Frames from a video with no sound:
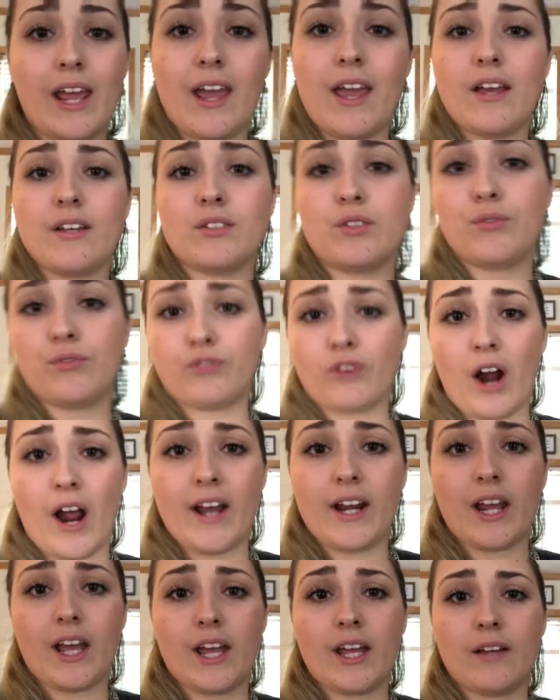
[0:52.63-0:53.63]
is
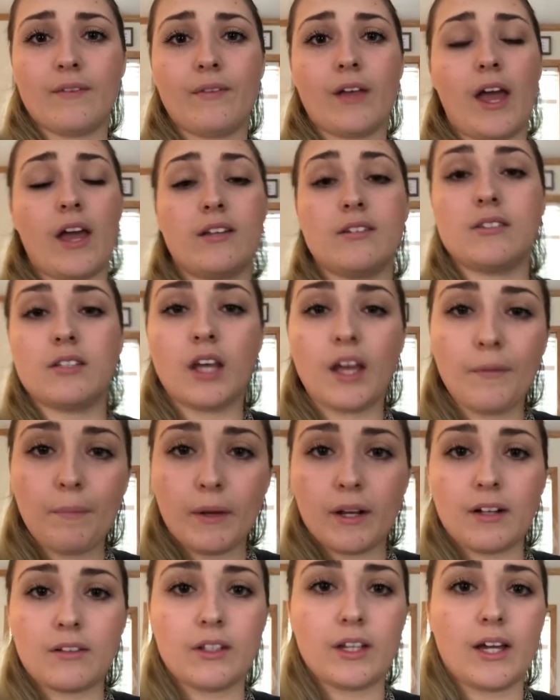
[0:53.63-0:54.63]
Friday, and
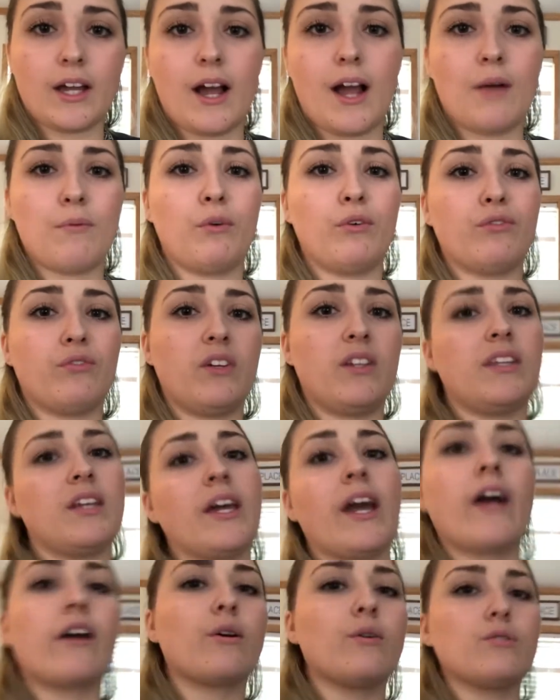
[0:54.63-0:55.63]
typically I will feed the
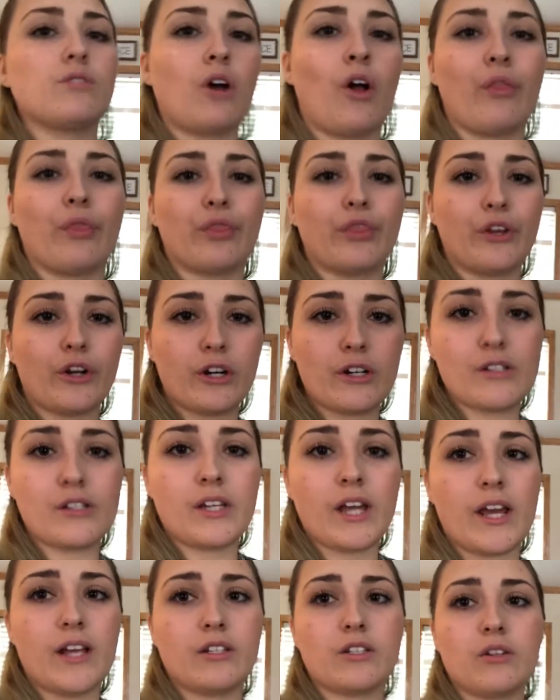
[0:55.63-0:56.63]
geckos on
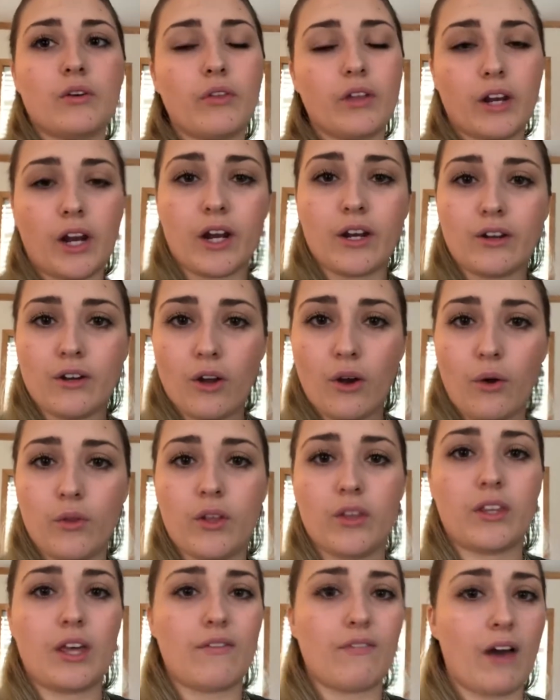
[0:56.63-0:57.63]
Thursday so that I know
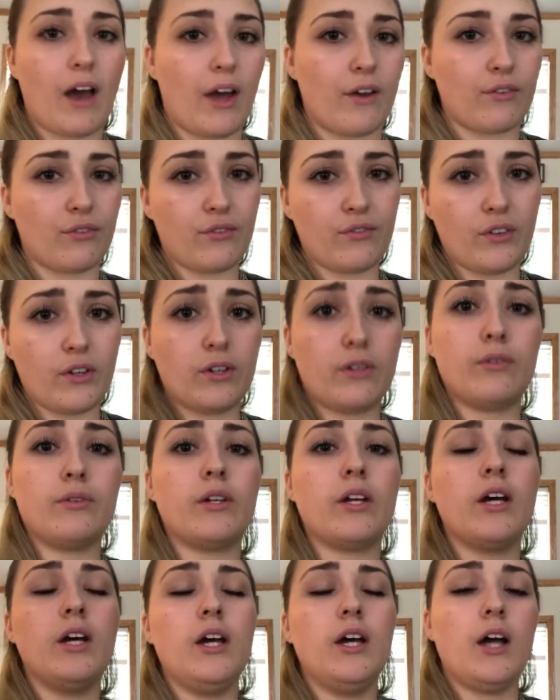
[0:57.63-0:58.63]
that they've had food
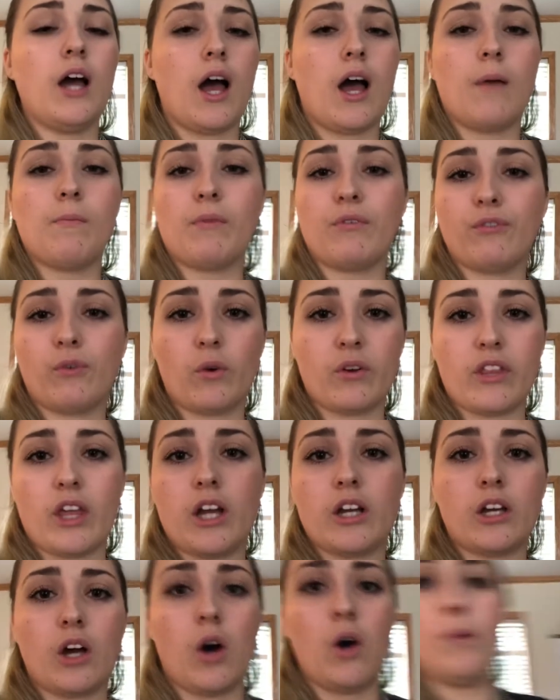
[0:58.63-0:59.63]
before they
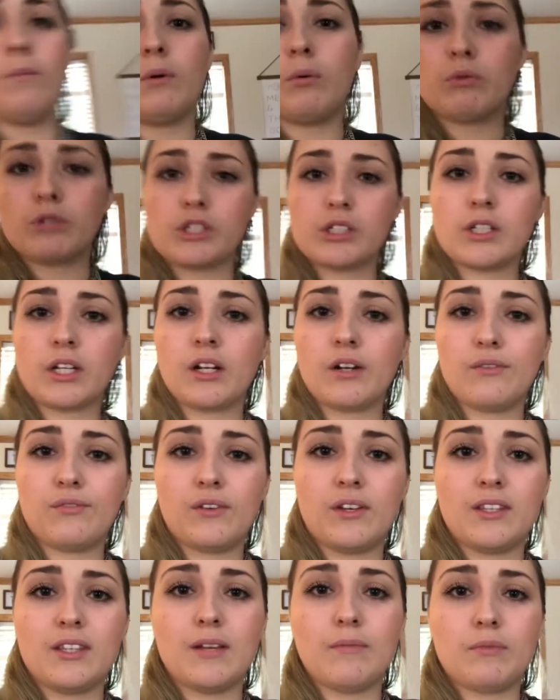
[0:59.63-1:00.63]
go, but we're just gonna
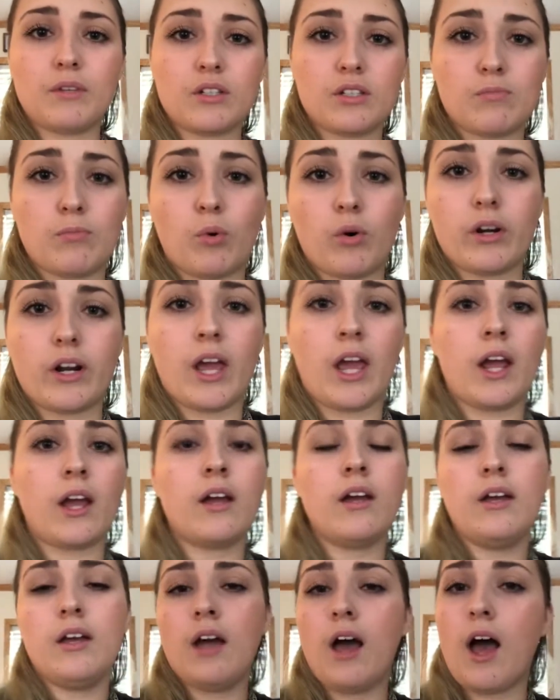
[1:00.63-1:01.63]
feed them this morning,
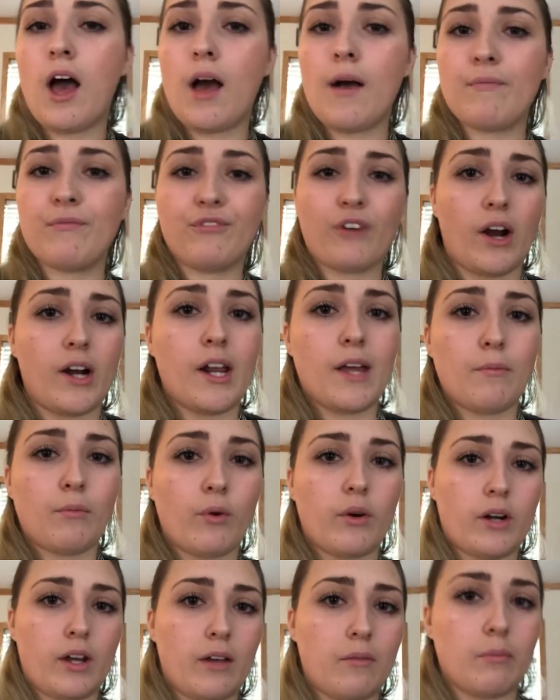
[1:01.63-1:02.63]
Friday
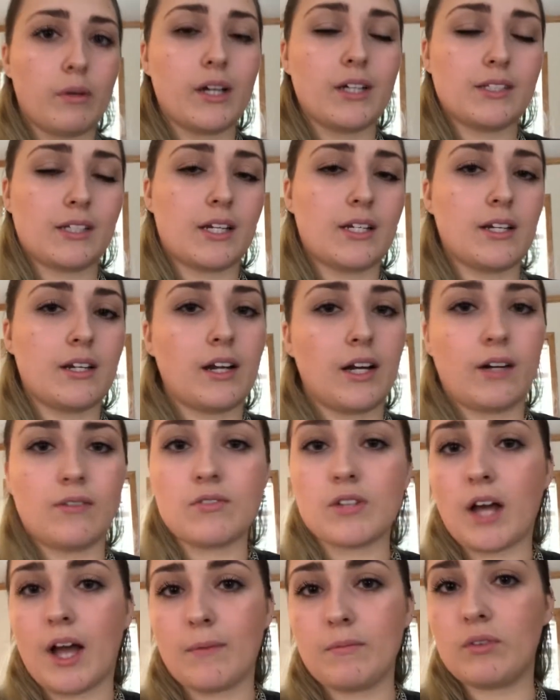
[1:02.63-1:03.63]
morning, because I didn't have
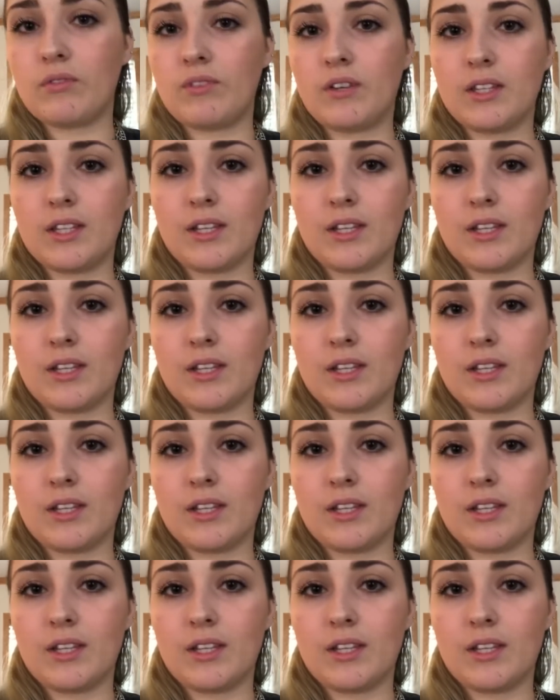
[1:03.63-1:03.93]
time to feed